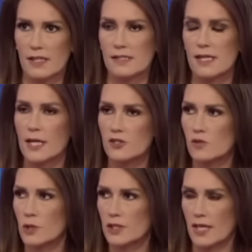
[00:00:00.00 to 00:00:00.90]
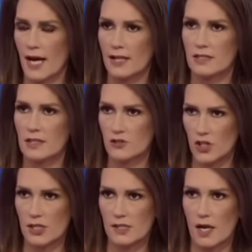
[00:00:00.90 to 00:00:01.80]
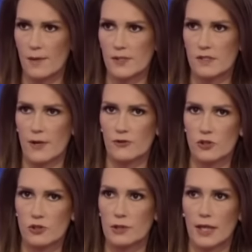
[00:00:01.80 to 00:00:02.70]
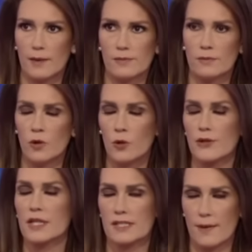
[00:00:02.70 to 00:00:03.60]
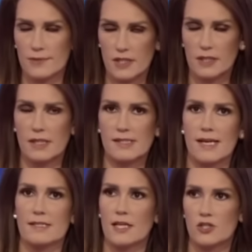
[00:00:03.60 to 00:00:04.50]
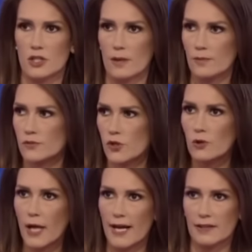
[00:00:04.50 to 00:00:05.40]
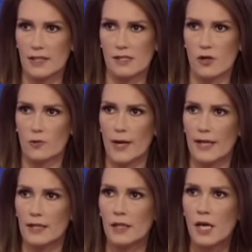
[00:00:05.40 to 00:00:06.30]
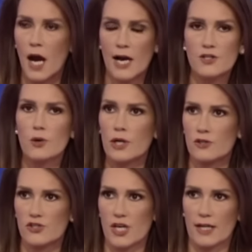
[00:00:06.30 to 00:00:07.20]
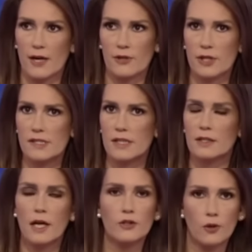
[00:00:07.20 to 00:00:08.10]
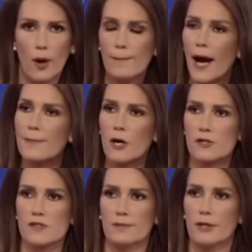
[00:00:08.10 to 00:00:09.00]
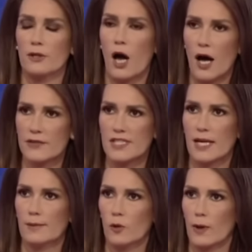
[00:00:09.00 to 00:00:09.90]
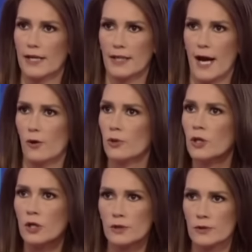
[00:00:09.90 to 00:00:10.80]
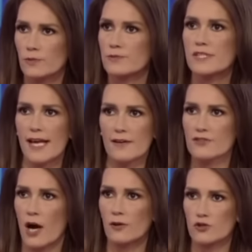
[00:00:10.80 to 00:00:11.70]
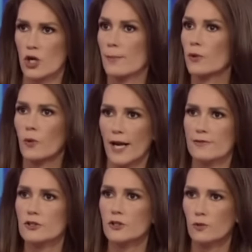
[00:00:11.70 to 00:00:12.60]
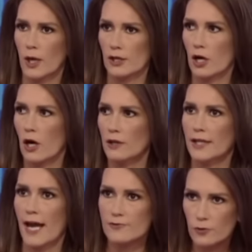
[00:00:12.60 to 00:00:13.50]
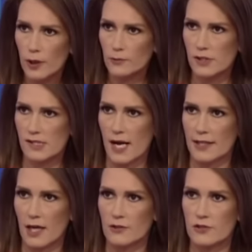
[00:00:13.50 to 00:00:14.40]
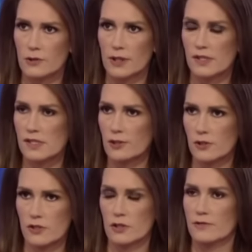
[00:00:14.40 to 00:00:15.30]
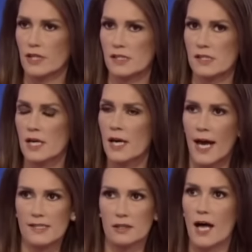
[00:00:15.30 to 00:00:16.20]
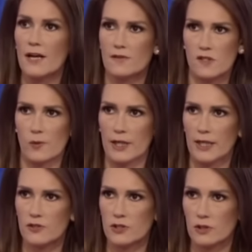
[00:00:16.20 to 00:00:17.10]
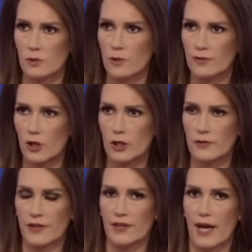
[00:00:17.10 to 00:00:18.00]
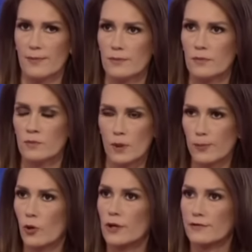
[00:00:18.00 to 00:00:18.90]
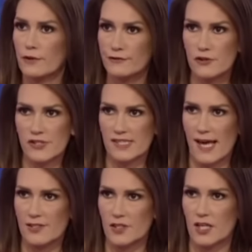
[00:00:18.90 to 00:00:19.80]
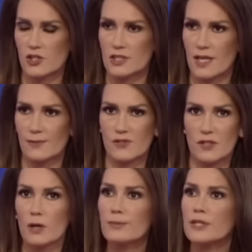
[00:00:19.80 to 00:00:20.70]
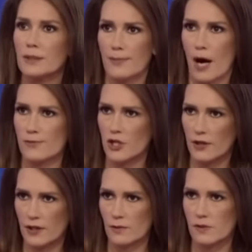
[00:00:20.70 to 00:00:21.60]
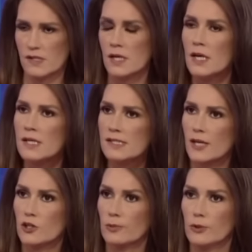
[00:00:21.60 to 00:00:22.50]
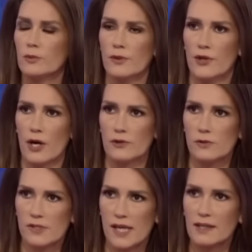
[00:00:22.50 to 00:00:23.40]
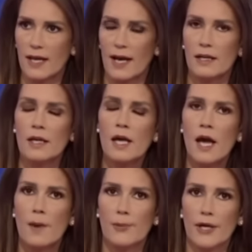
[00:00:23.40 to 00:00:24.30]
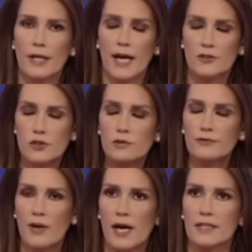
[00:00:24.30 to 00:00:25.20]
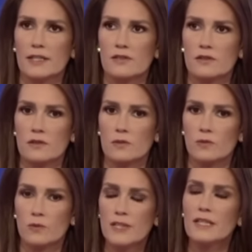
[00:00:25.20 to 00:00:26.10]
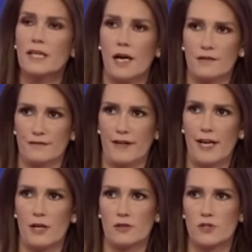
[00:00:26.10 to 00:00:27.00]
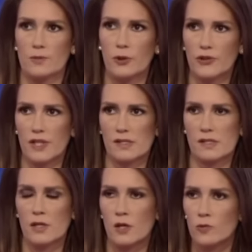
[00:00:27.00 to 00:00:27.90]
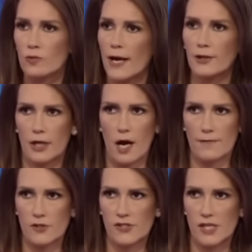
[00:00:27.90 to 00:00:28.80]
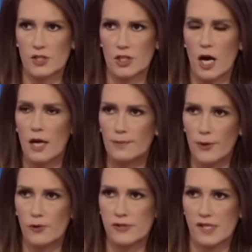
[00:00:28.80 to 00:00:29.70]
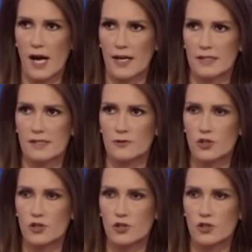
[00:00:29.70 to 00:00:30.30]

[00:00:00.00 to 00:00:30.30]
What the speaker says: And I just wanted to add to Jerry's comments about the shooting or the attempted assassination. I'm so glad that he's all right. I don't understand how there isn't, you know, a bipartisan bill on the table right now, you know, save Donald Trump or whatever you want to call it. Everyone would sign on to it. The Secret Service has a lot of explaining to do. And we've heard that that report from the first assassination attempt is a complete bombshell. I think it was Senator Blumenthal who said that. But I do find it really unfair to put this rhetoric conversation on both sides.